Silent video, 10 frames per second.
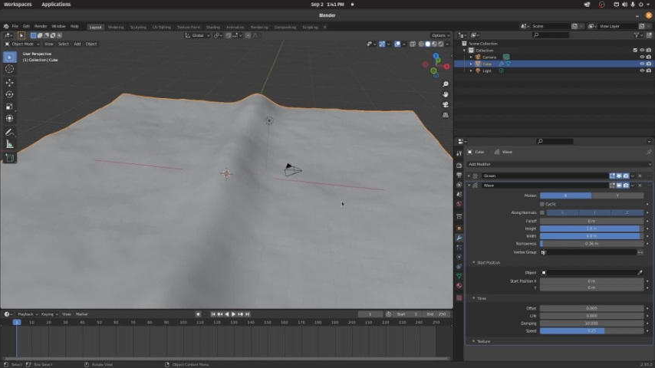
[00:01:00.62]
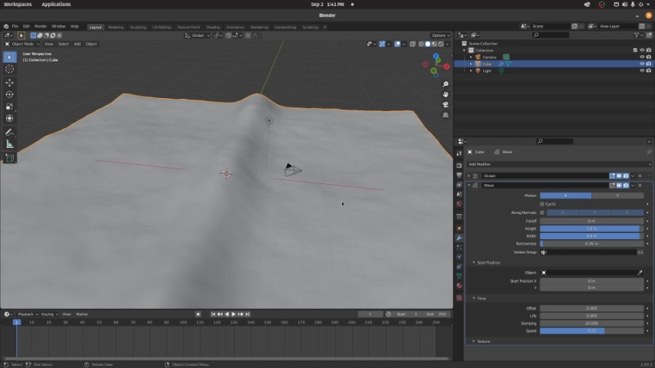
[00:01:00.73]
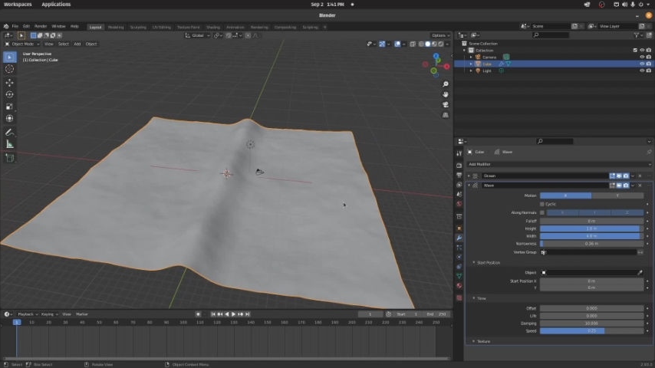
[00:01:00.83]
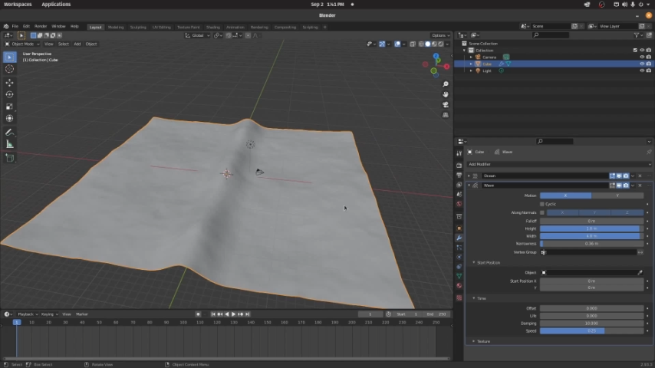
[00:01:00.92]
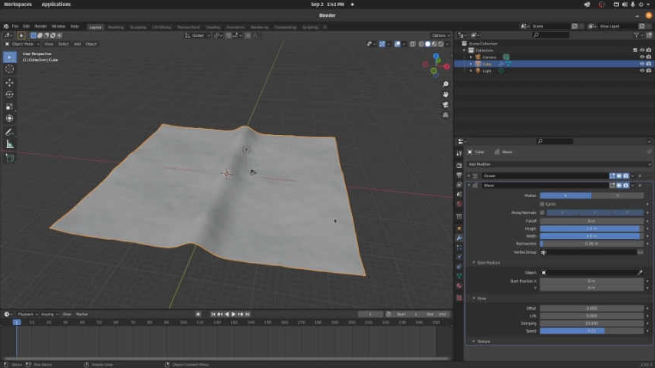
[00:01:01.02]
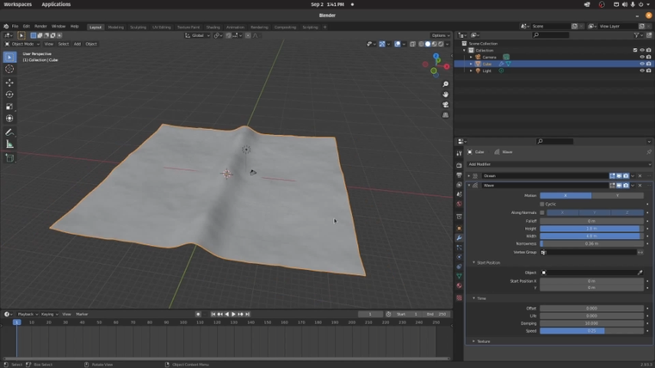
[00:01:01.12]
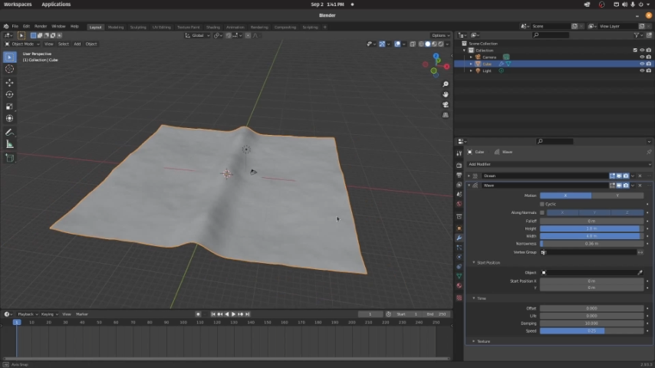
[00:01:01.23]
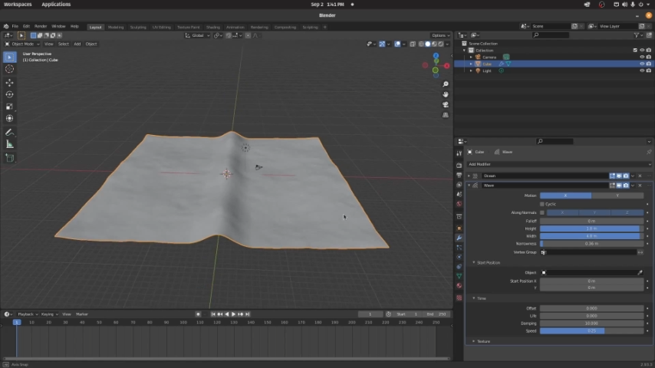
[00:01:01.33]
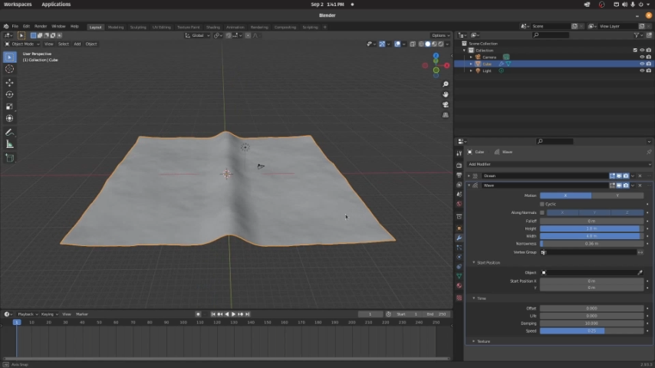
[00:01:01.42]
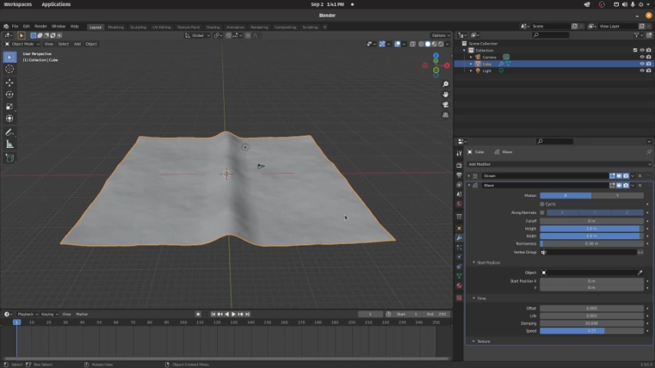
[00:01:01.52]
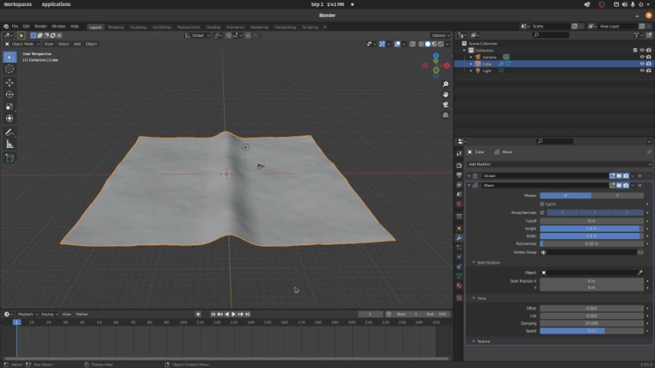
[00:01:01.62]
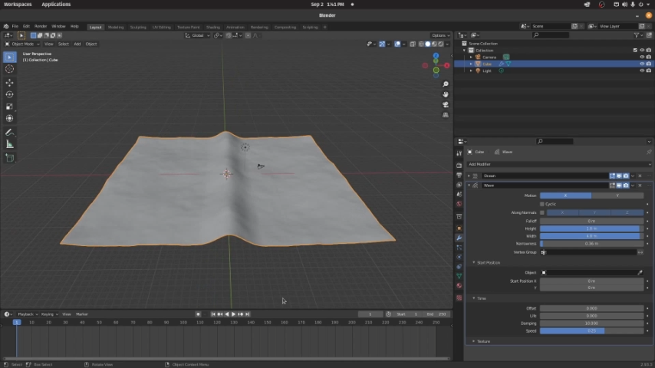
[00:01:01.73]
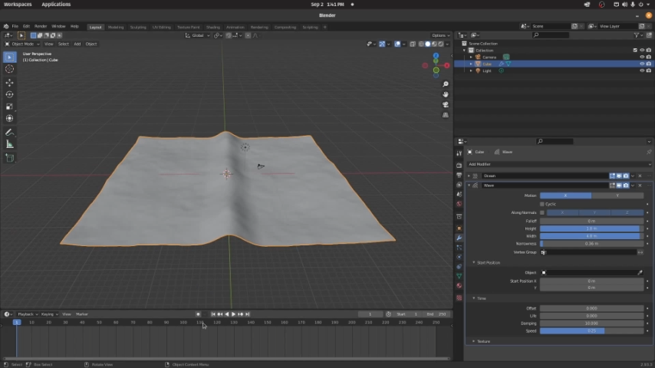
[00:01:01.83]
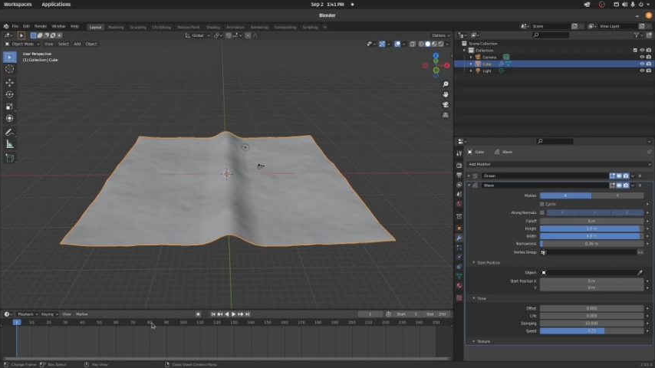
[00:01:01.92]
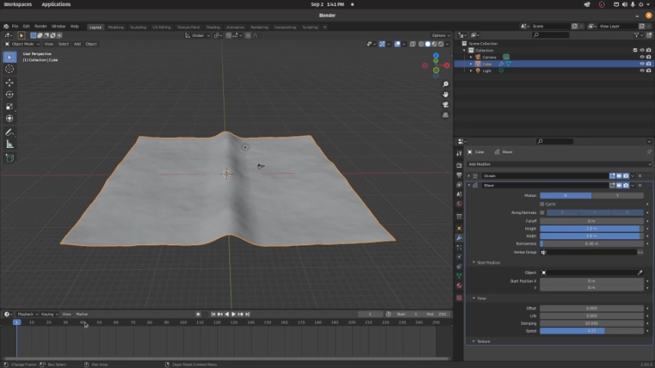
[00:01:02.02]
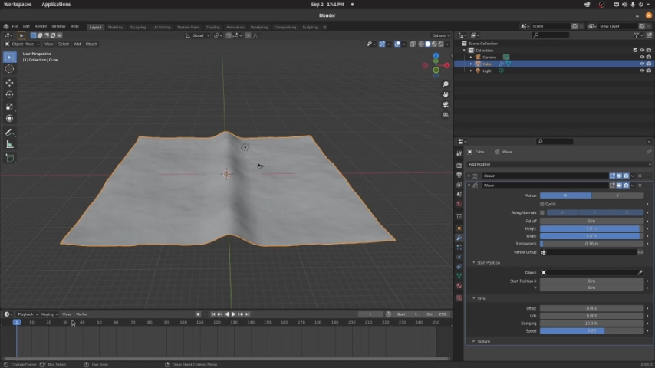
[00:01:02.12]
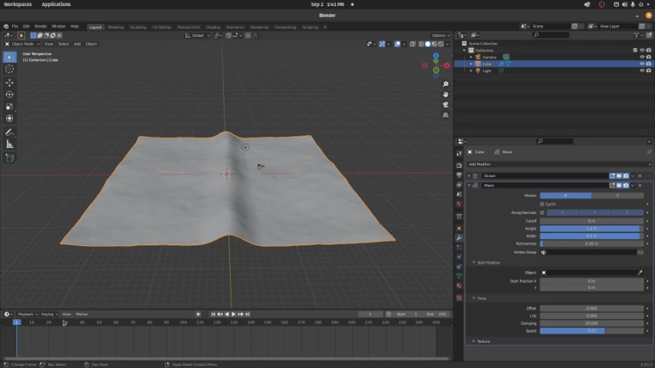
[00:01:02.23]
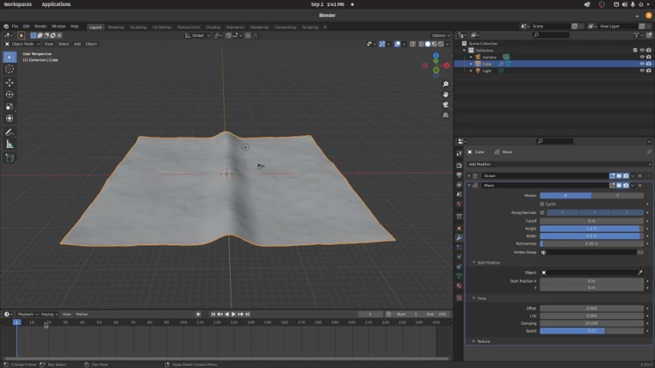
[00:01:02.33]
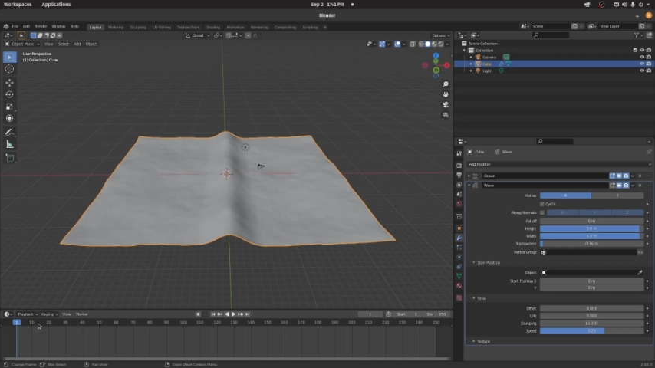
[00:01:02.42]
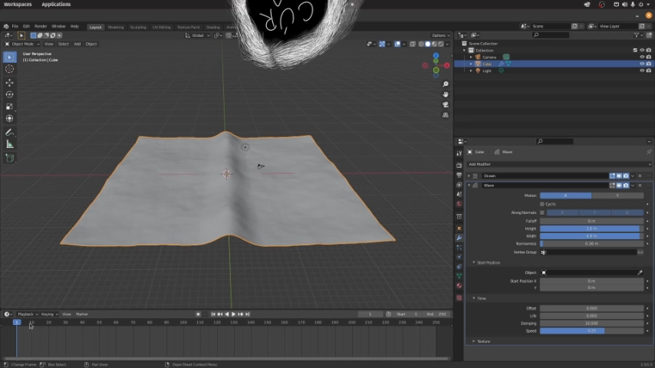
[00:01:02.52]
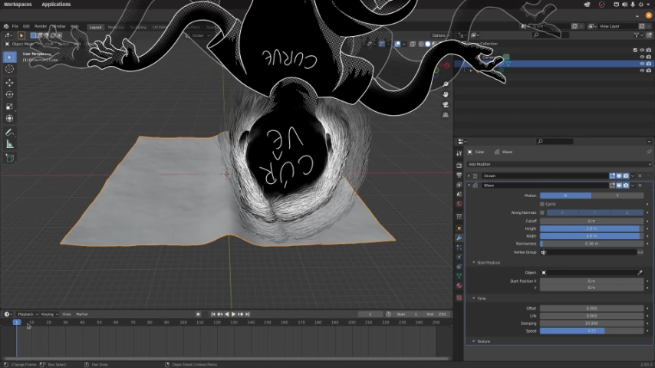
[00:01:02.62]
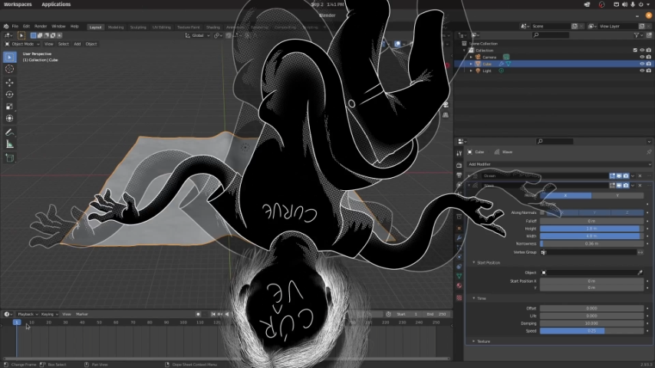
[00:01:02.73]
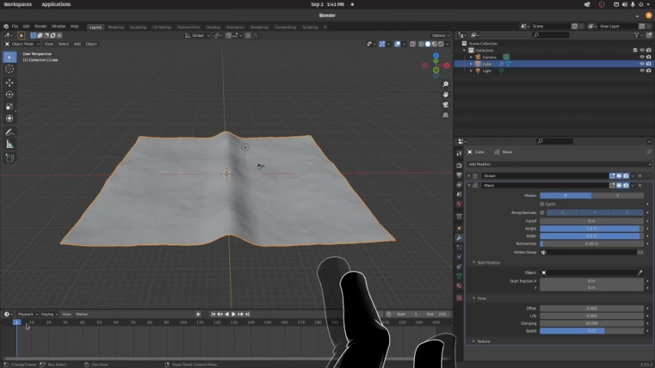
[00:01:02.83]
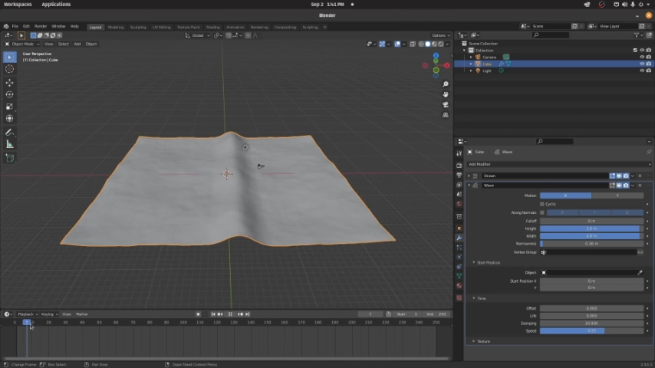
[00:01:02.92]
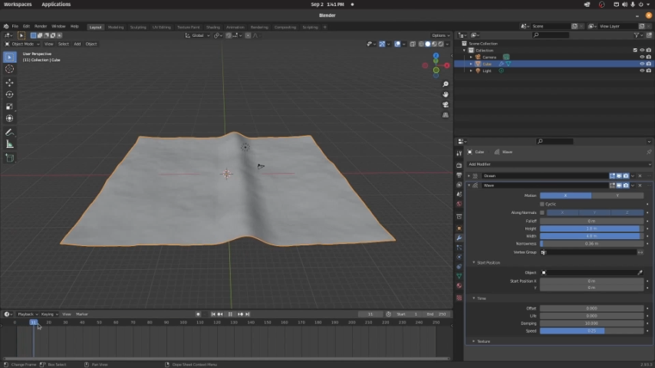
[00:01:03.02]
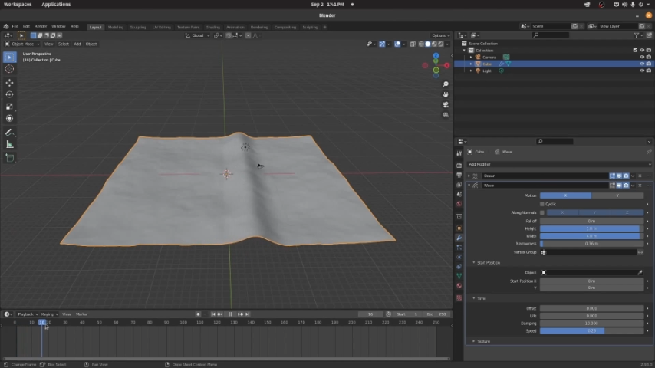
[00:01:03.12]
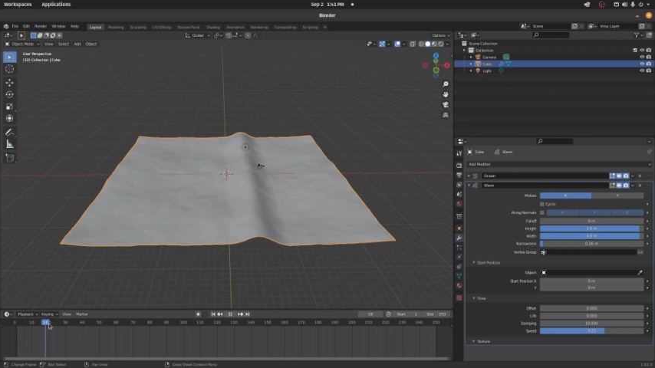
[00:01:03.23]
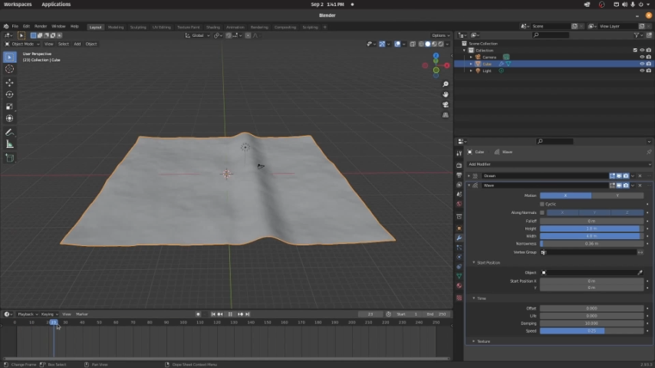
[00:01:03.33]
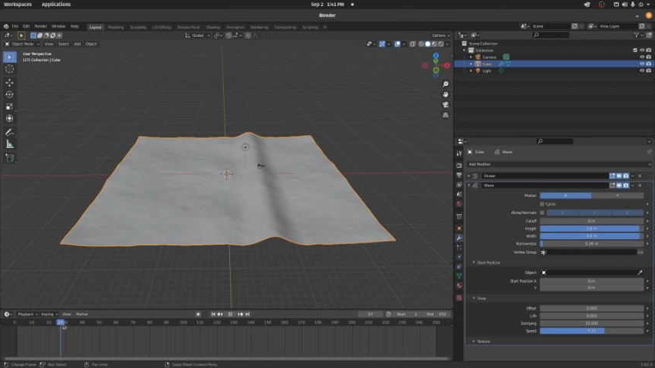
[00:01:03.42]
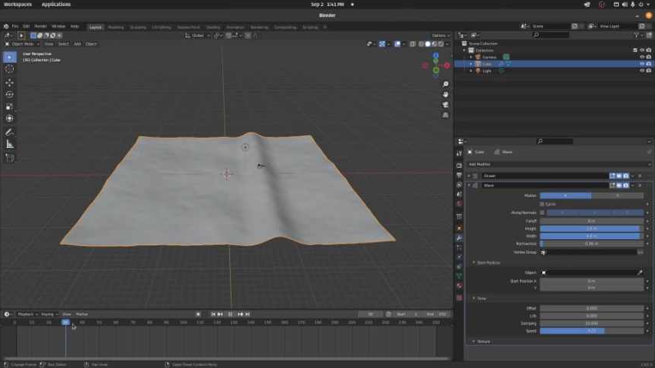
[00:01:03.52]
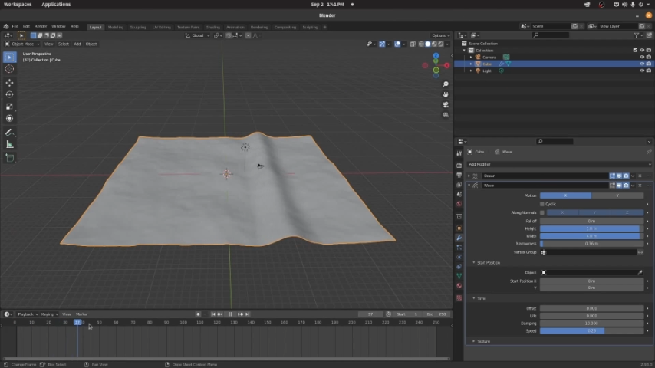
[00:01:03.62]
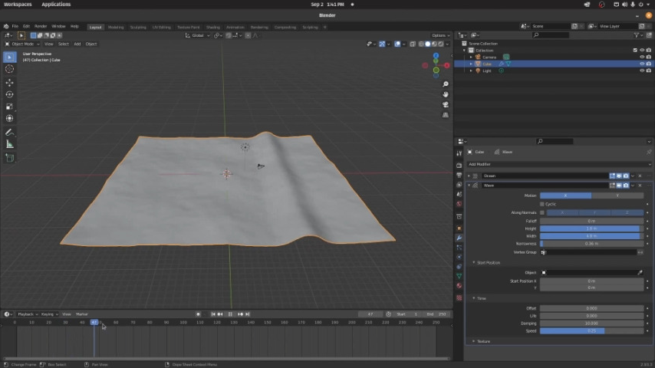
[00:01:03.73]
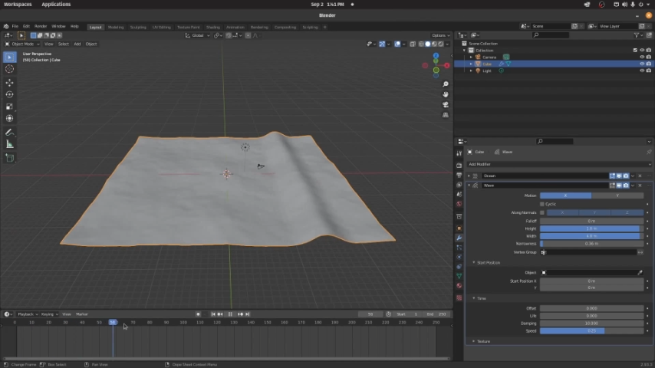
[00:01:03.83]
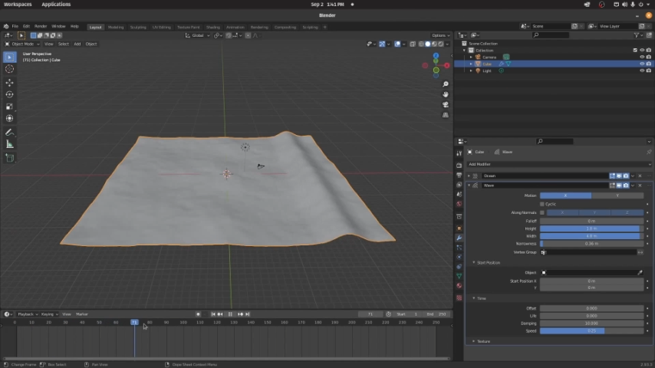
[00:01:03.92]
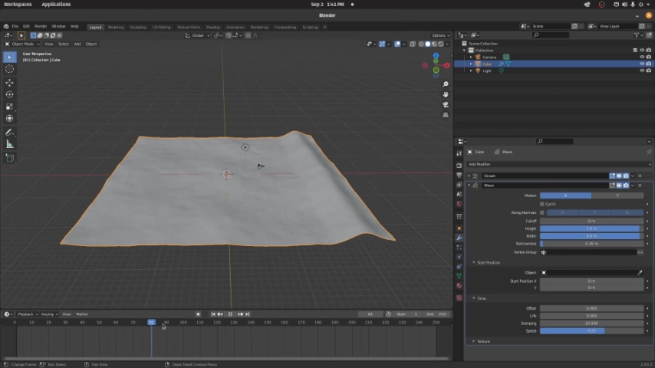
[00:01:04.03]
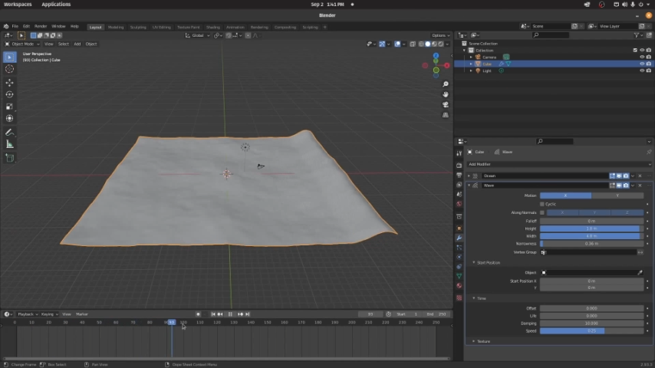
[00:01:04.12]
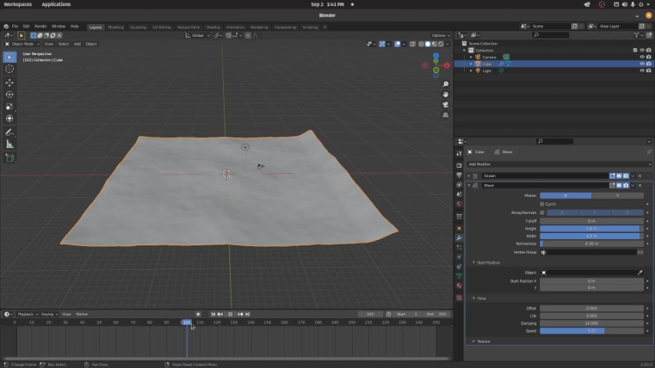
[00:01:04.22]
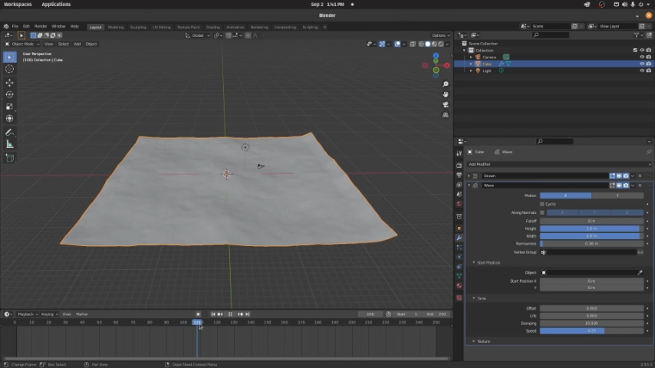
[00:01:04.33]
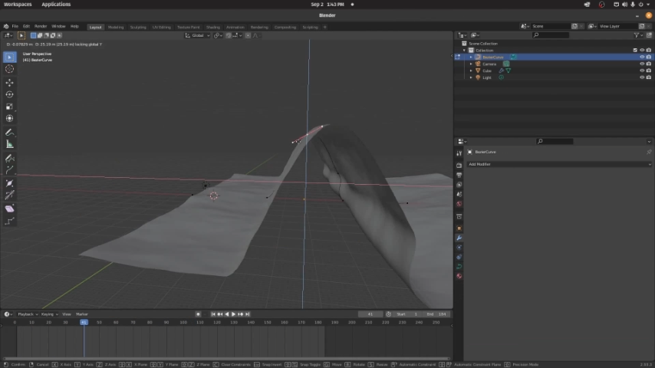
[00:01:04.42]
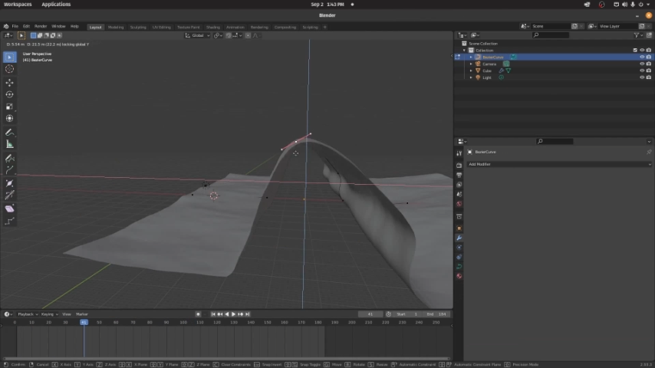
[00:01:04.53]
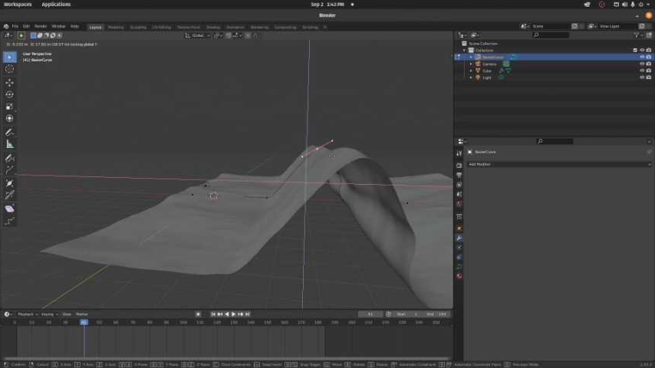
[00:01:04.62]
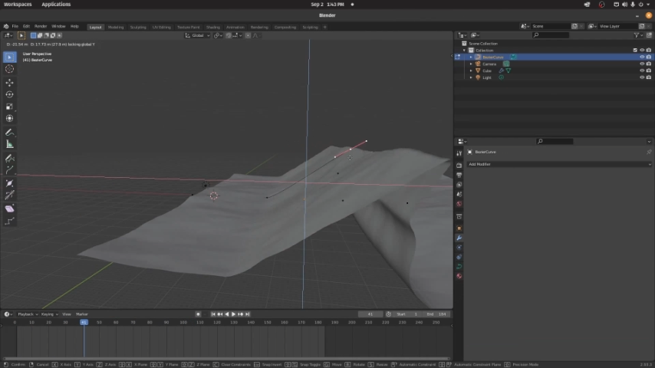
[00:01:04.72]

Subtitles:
No face is visible, so there are no lips to read.